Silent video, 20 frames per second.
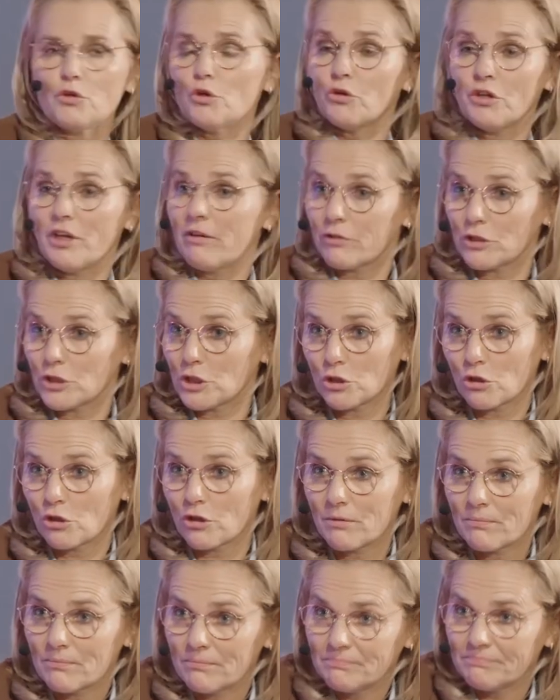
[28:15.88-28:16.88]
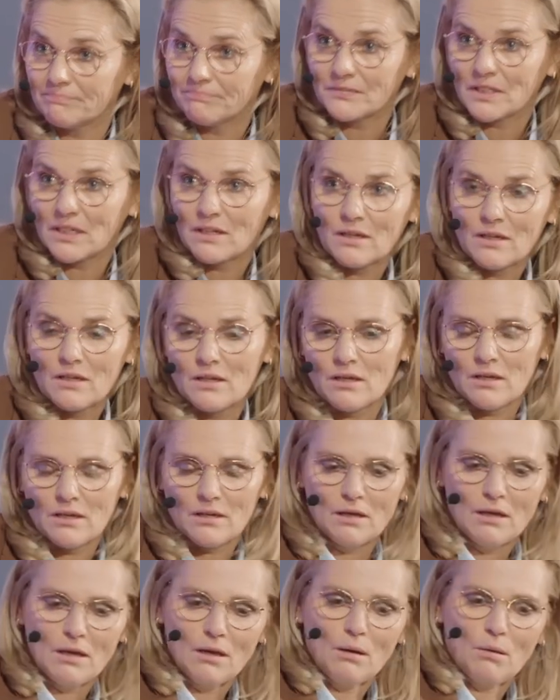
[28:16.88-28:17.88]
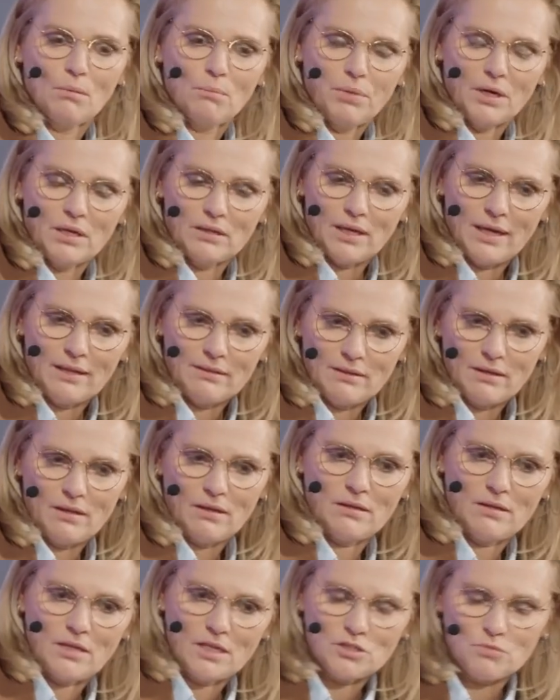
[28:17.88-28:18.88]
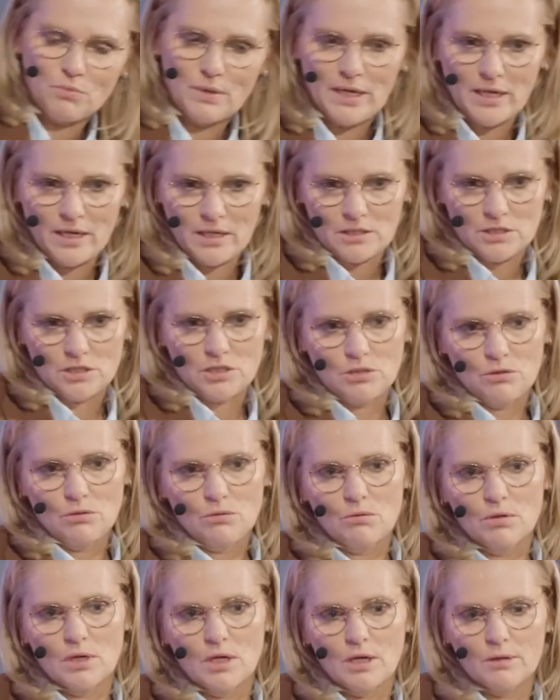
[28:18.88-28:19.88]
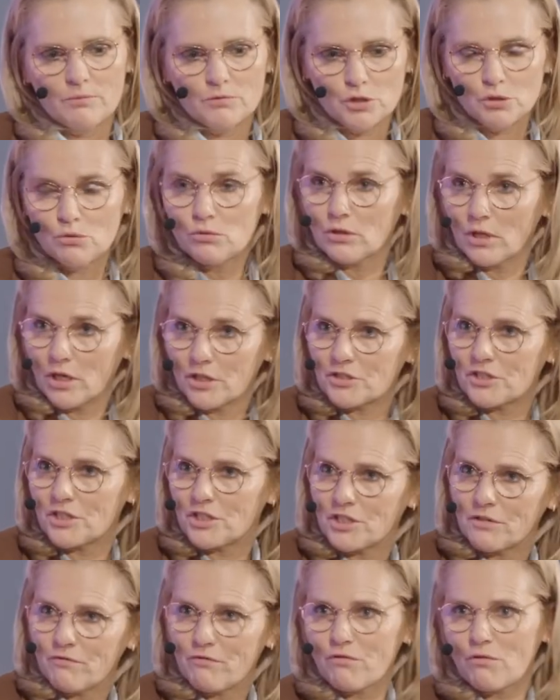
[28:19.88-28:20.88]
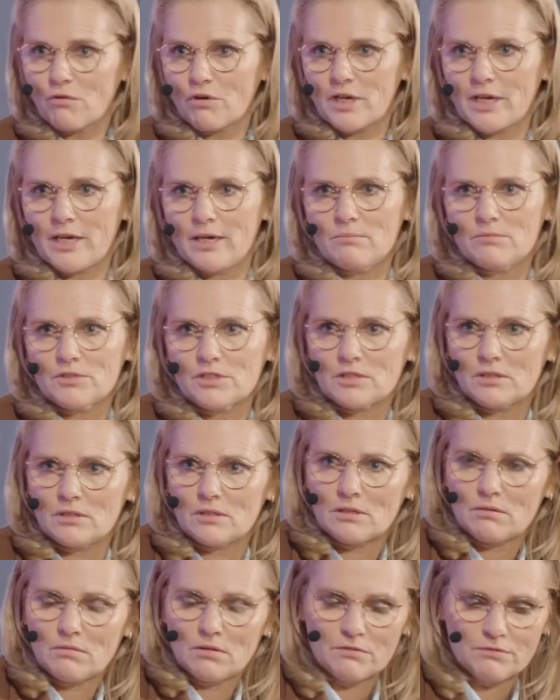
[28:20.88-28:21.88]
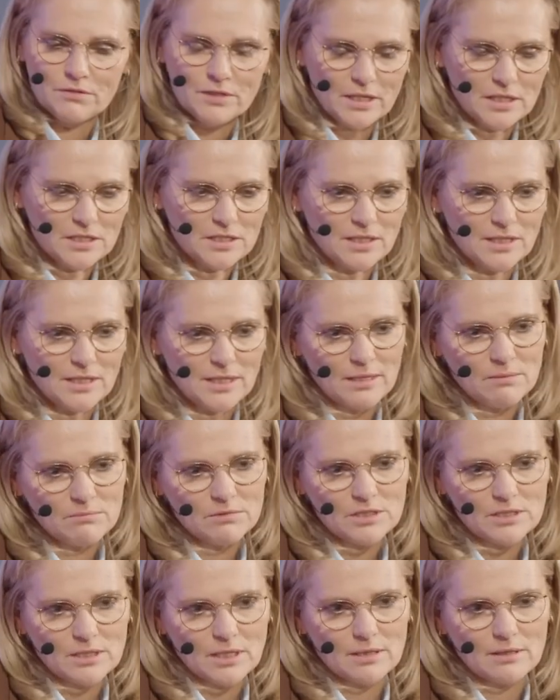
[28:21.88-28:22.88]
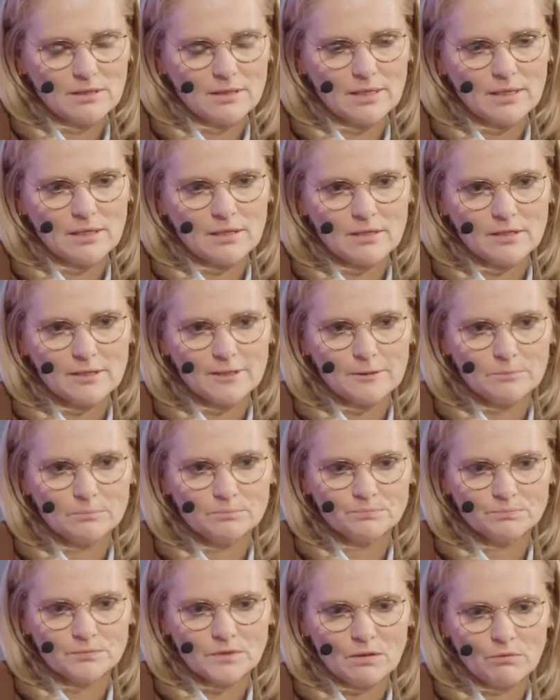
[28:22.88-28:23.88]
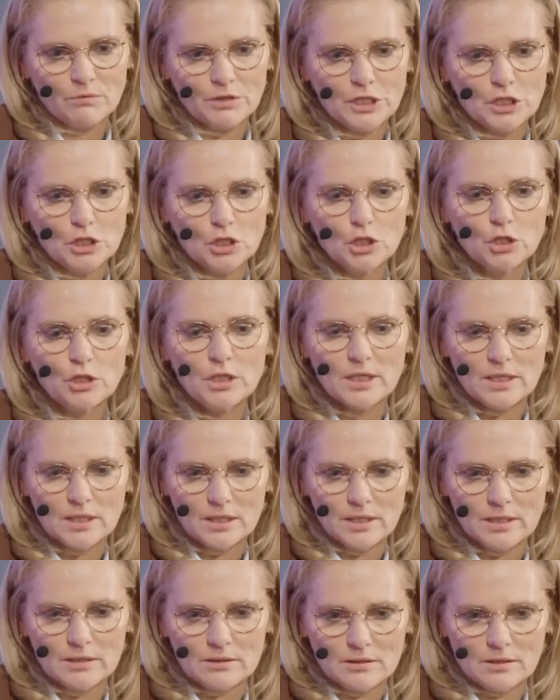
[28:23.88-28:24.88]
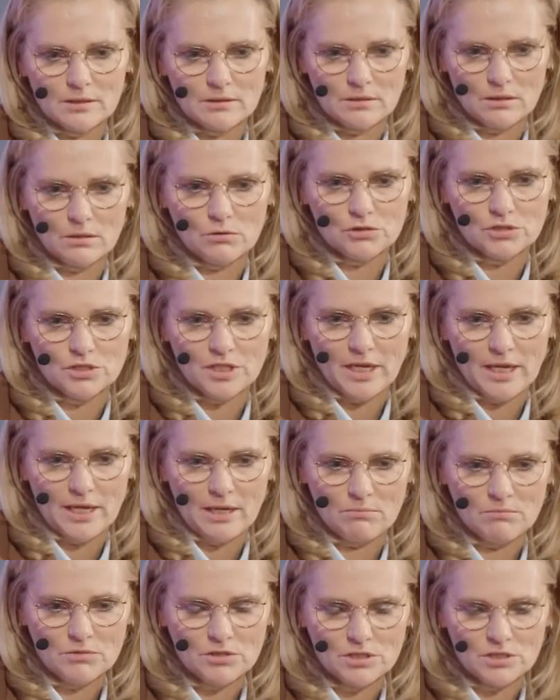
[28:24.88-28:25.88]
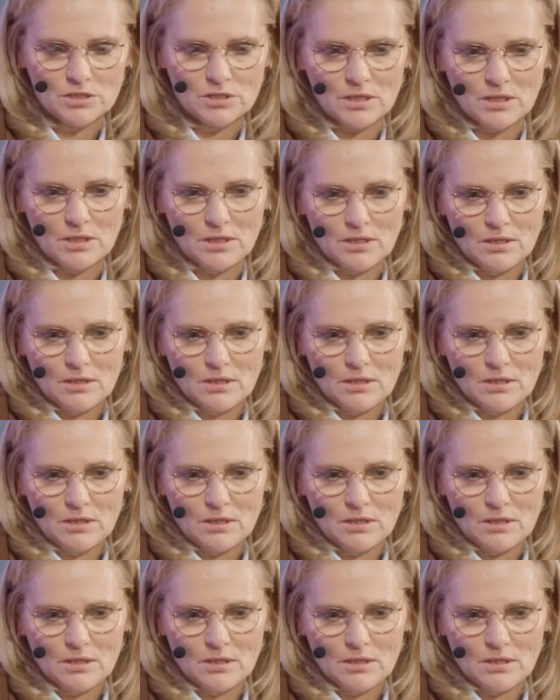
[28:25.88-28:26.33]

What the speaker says: you're never sure. But I think, yes, we had two losses in four games, in the qualification games. I think when you look at those games,